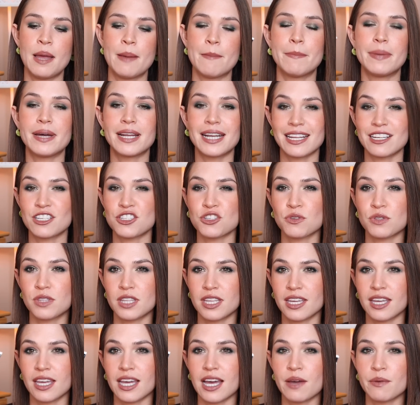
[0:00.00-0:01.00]
But I do
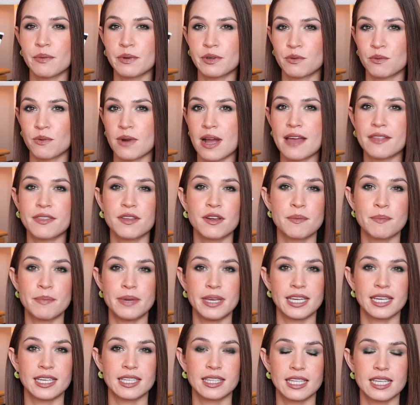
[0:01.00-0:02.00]
think I would rather
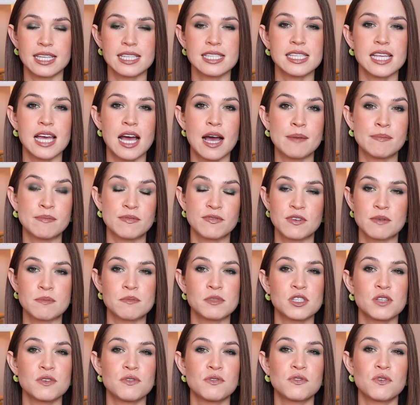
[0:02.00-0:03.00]
pick this up from
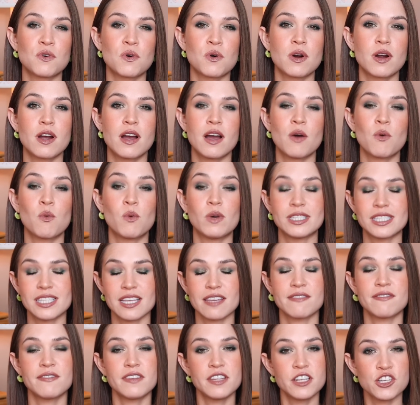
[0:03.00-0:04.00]
Sephora once
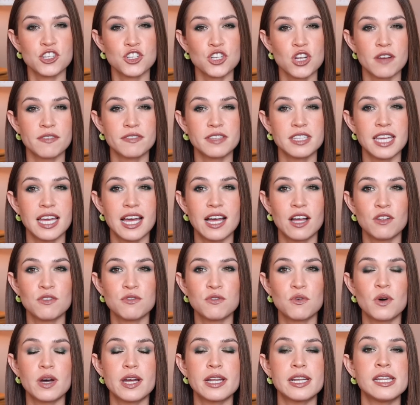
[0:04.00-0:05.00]
I finish off the e.l.f.
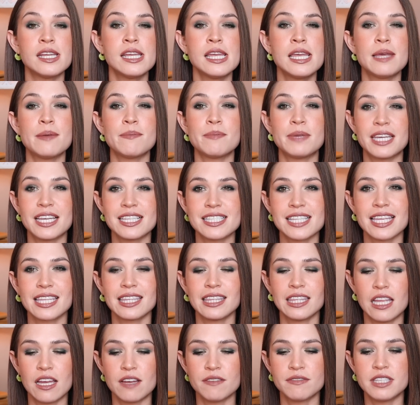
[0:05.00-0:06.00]
one because I
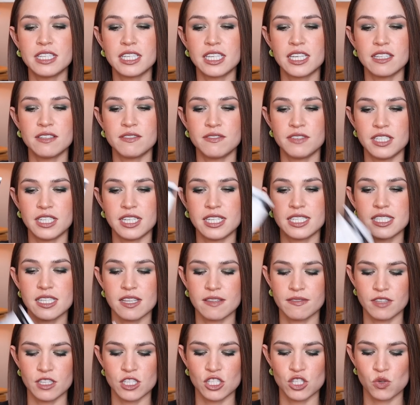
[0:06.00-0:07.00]
love the convenience
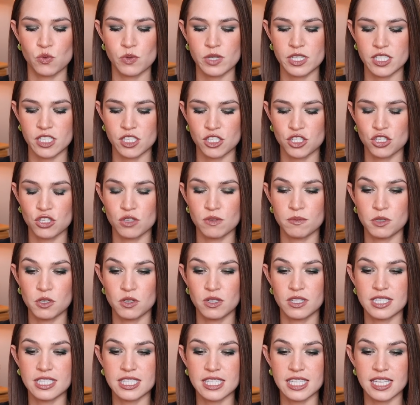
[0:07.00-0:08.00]
of the squeezy tube. You
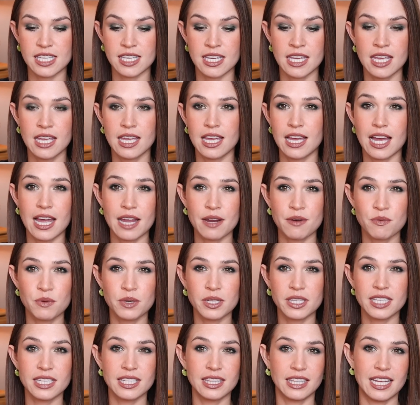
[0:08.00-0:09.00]
can see I
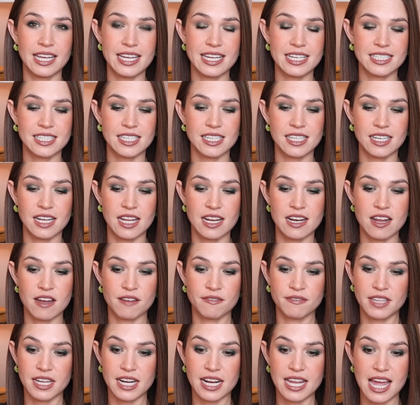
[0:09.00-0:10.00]
really liked it
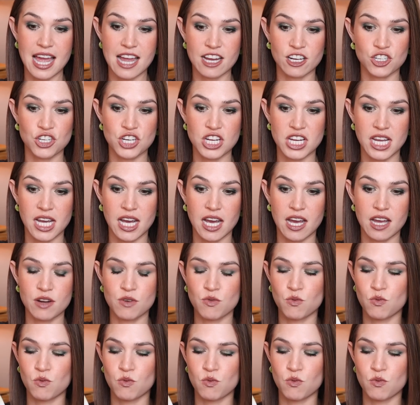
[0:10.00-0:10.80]
enough that I actually cut